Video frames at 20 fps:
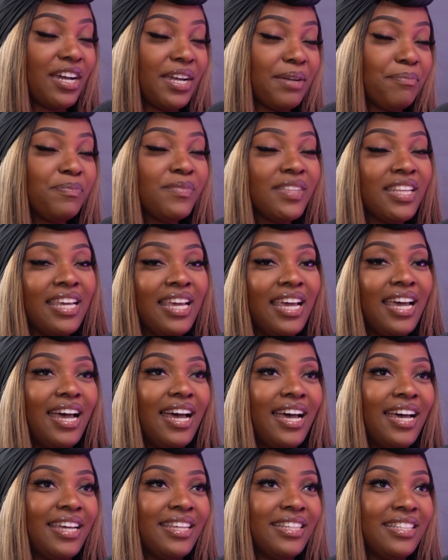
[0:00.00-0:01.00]
time,
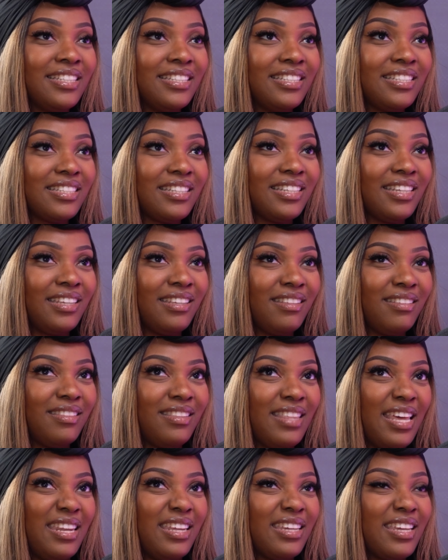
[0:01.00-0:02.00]
and
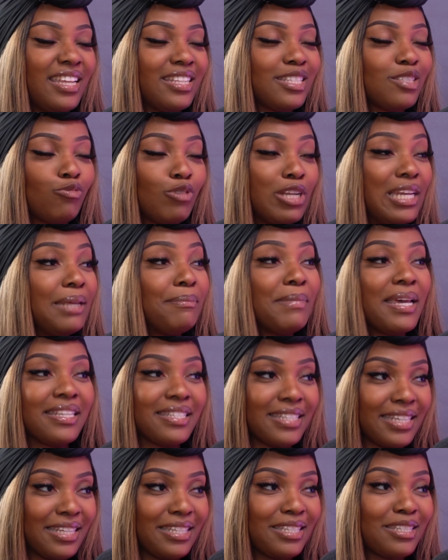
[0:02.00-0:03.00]
then it gets really
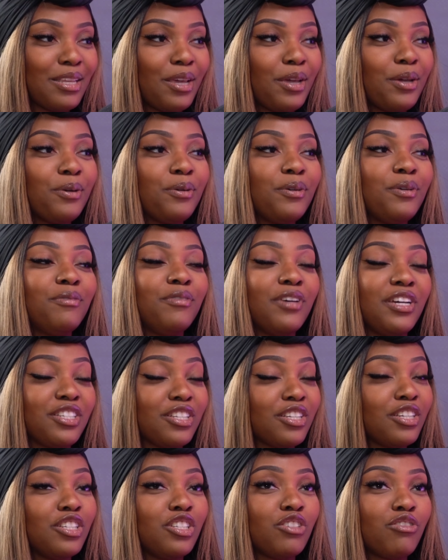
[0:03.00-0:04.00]
messy. So
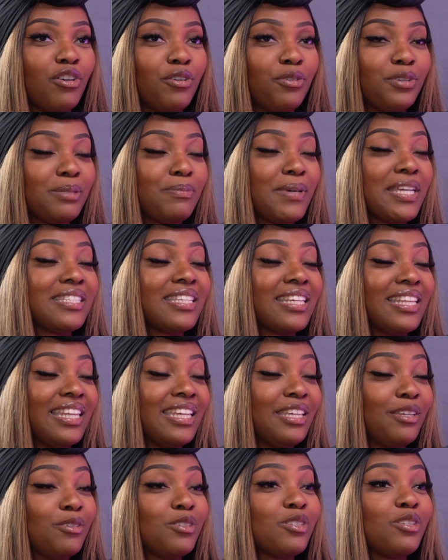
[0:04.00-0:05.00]
version control is
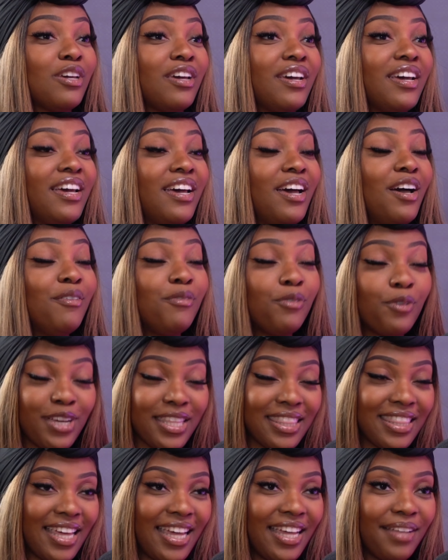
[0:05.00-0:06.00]
basically used to
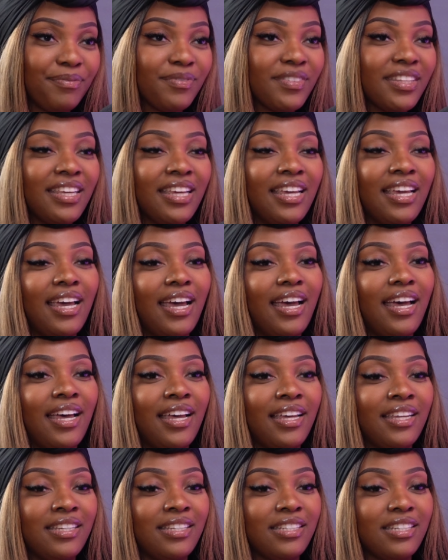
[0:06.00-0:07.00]
avoid that.
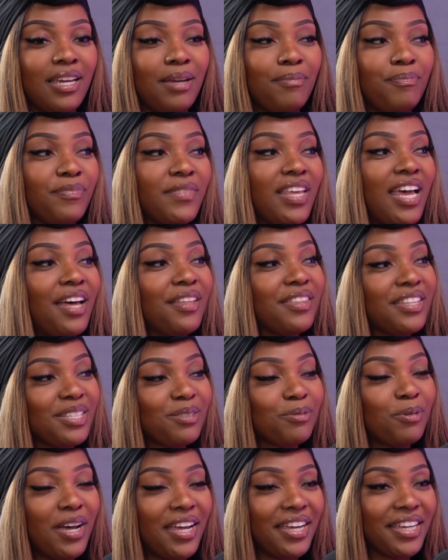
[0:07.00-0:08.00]
And how
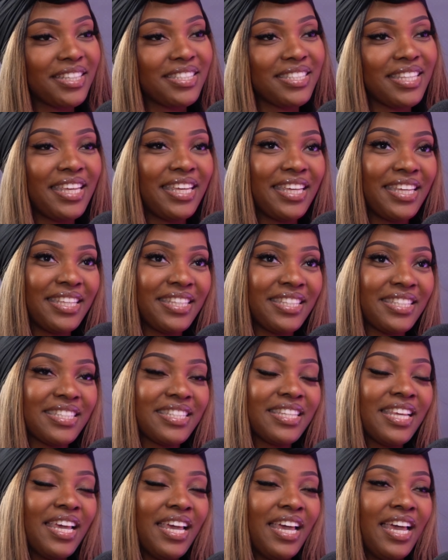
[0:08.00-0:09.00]
this works
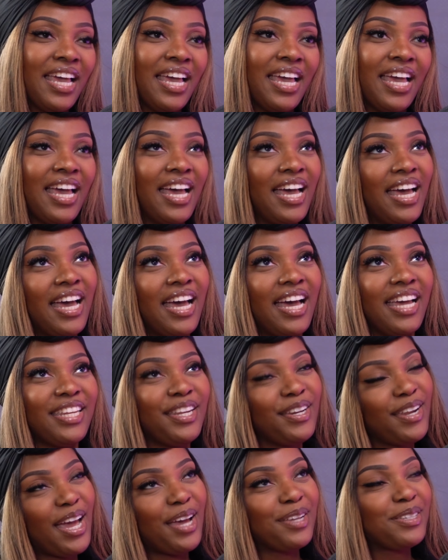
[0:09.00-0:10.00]
is, I
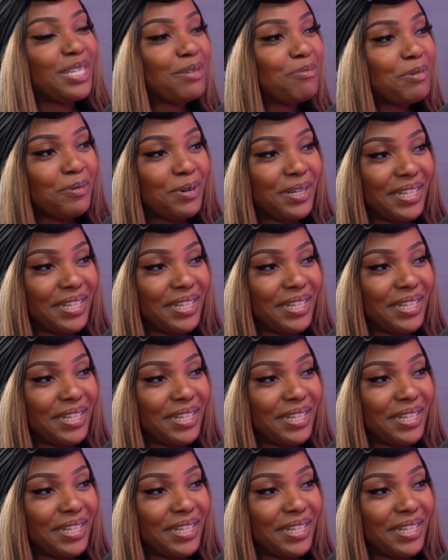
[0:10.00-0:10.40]
don't know how deep